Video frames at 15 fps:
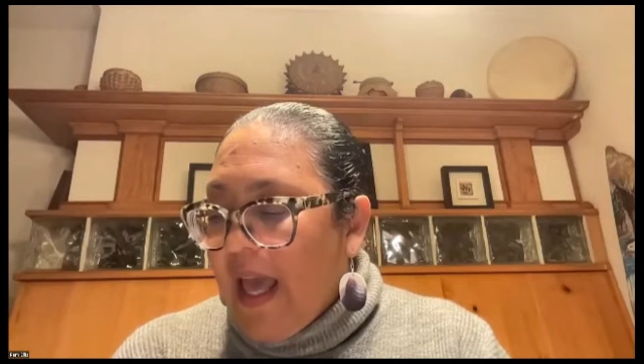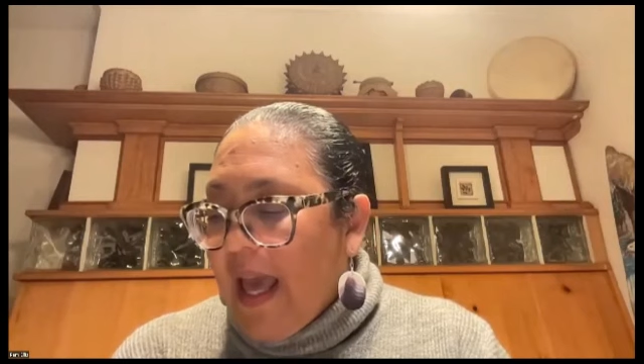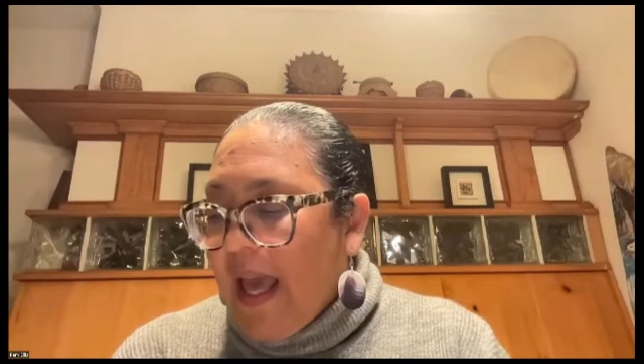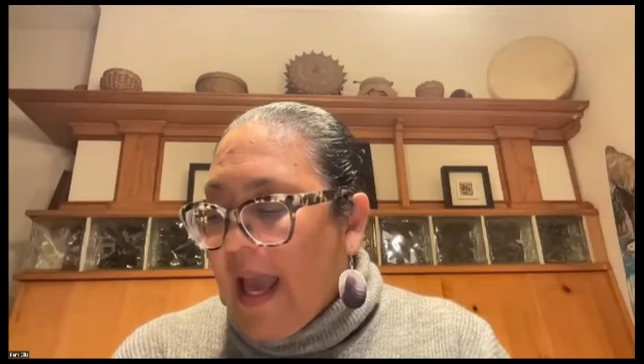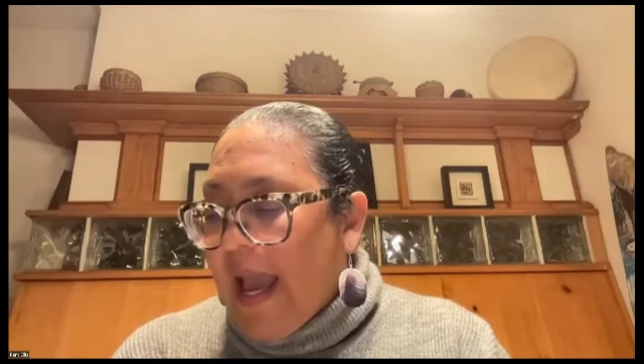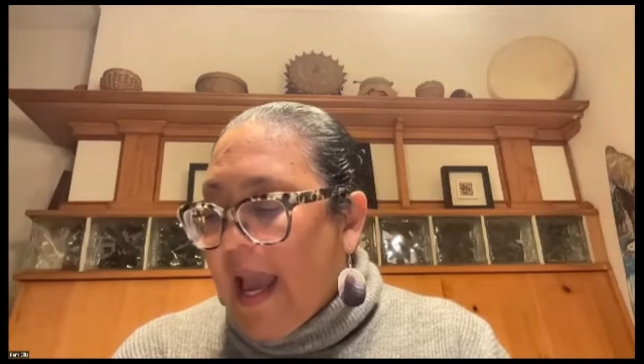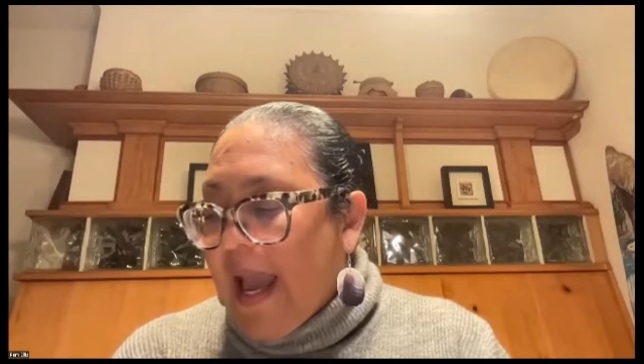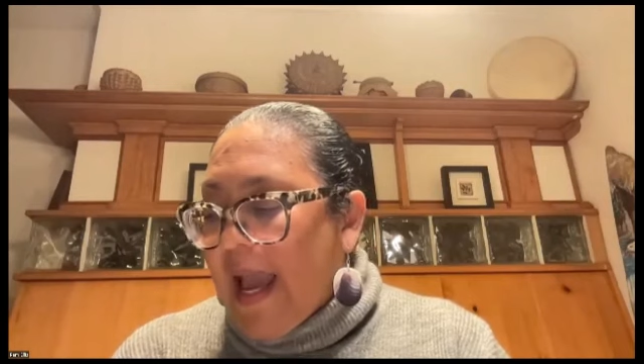
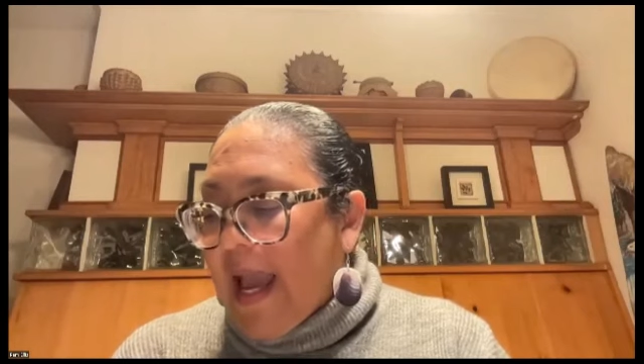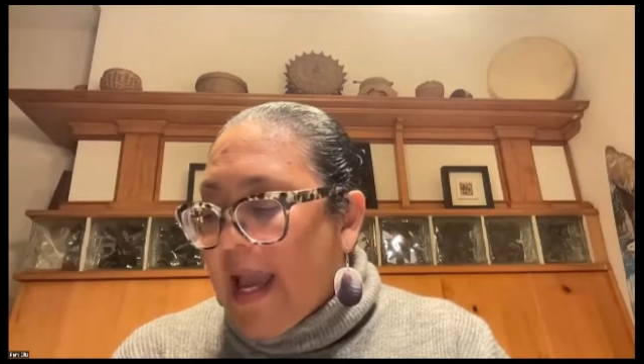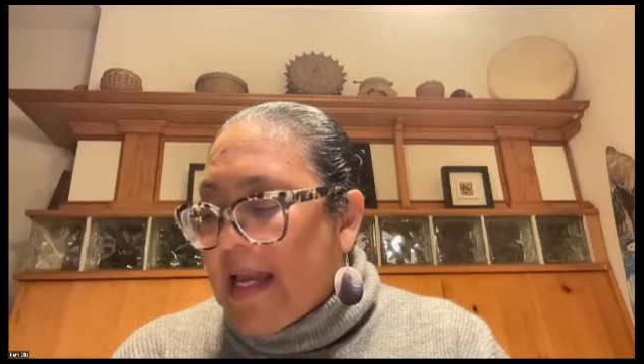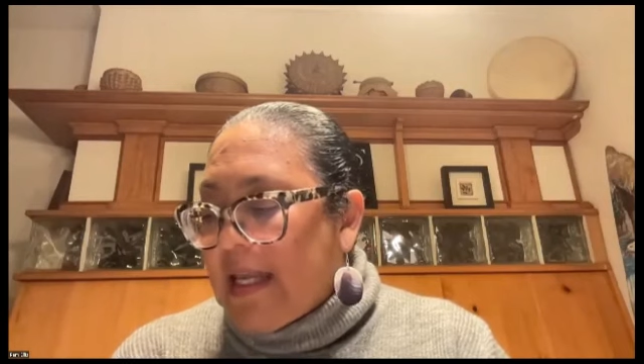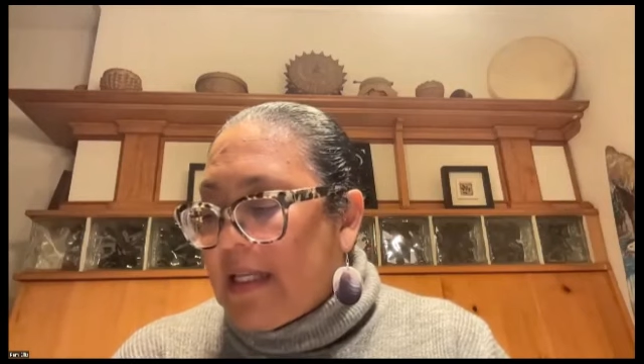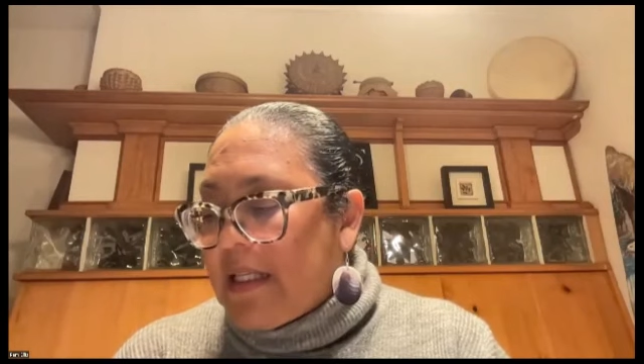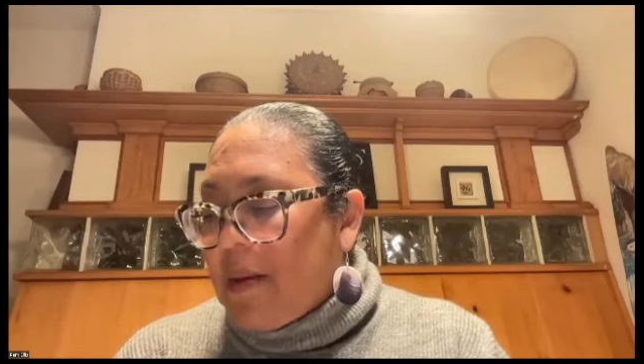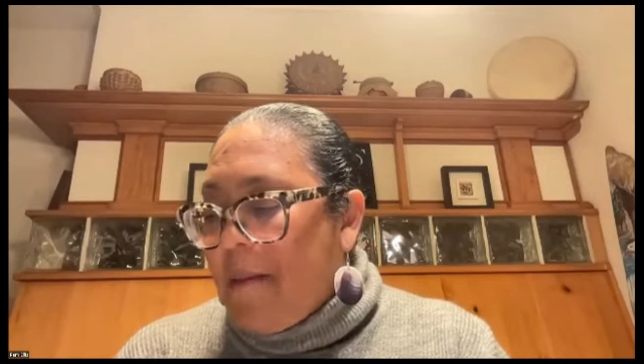
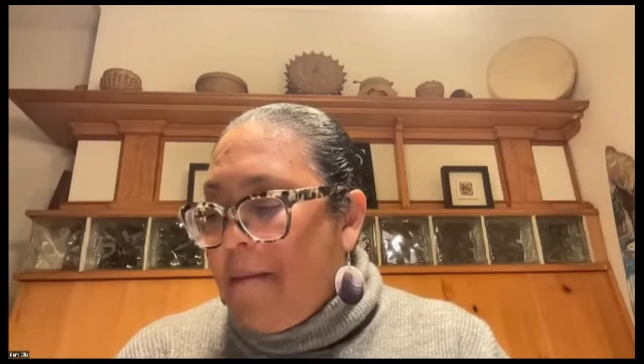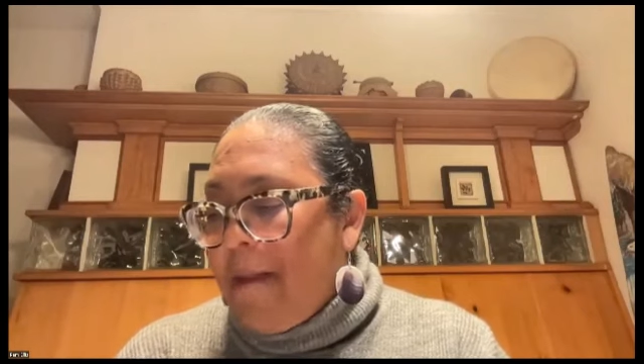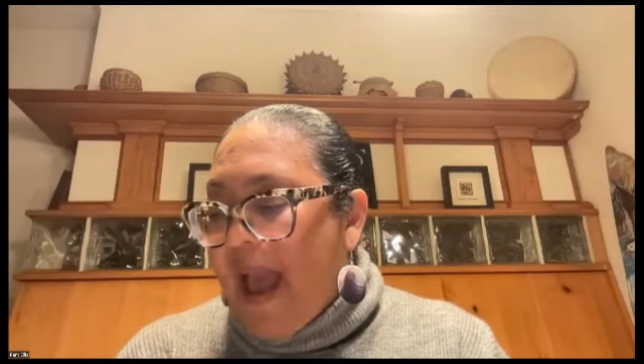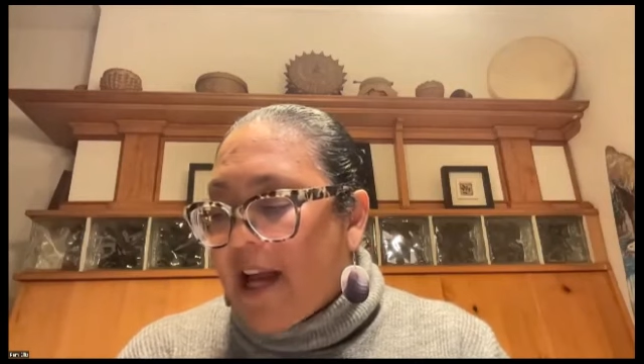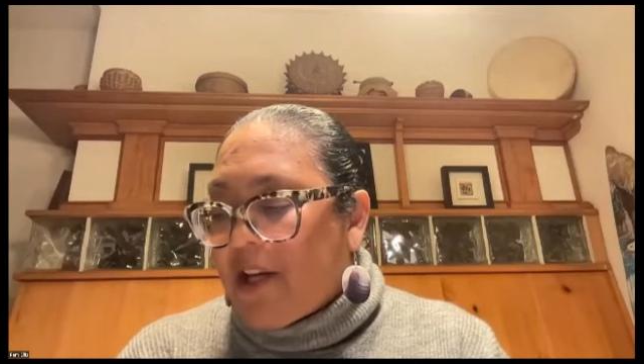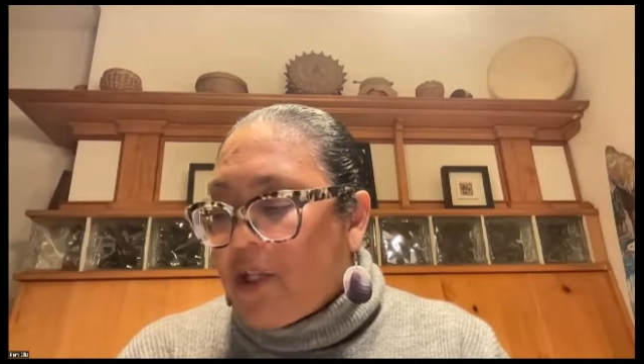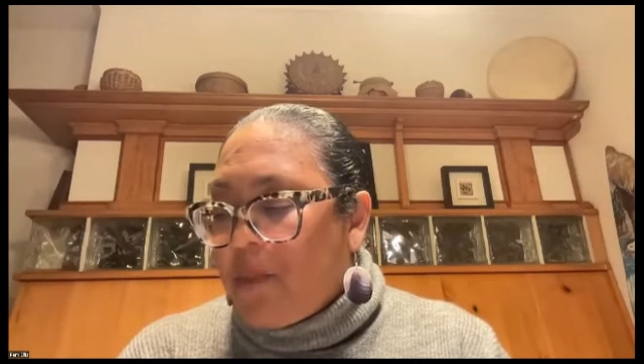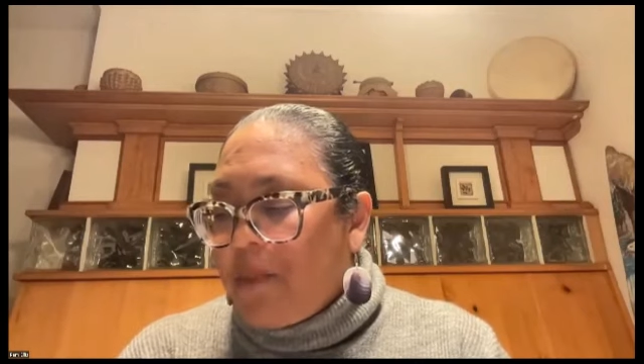and
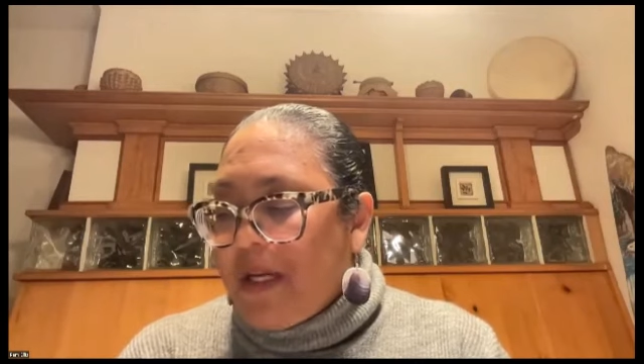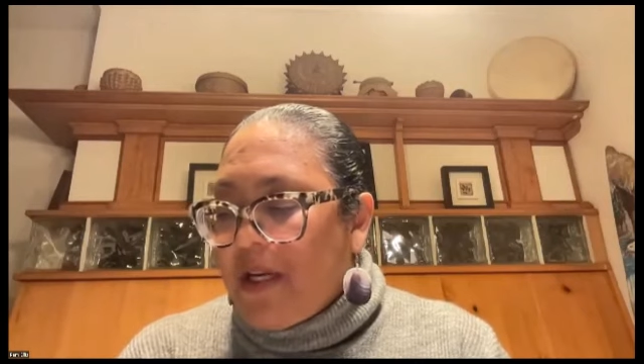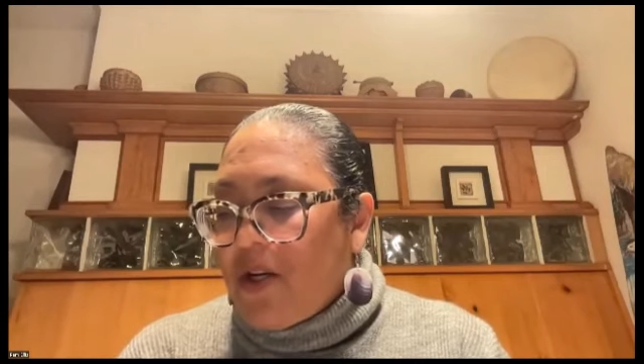Mashpee